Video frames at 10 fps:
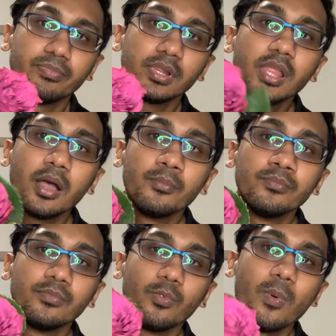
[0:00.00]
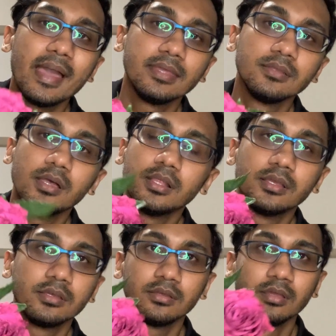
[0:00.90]
plum wine
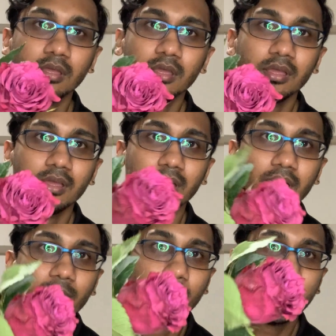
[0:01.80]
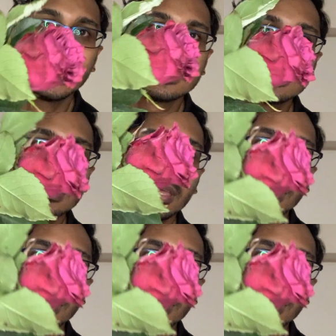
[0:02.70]
color mix.